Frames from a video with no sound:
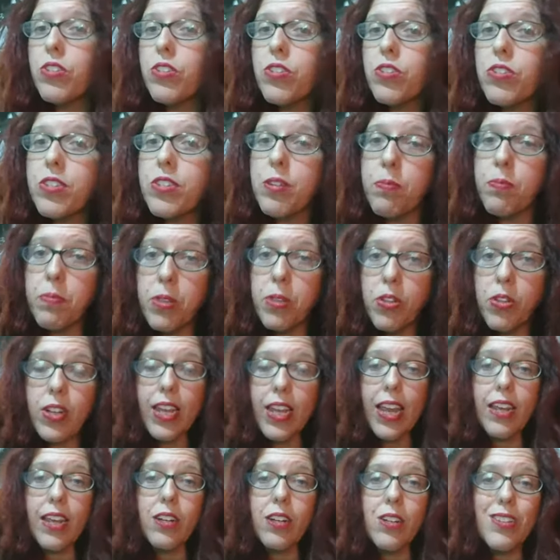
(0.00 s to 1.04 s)

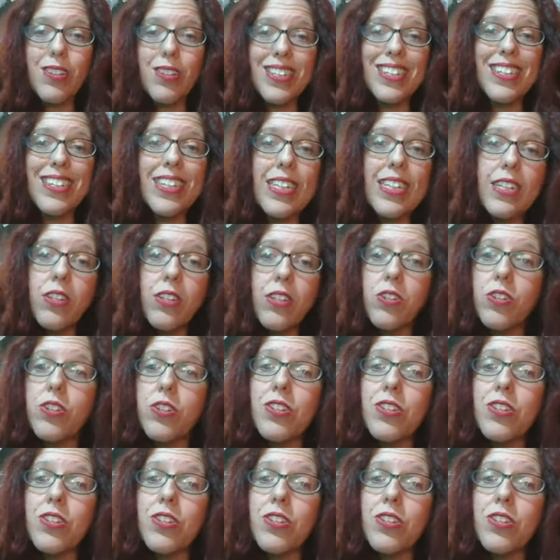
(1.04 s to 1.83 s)
communicators, and teachers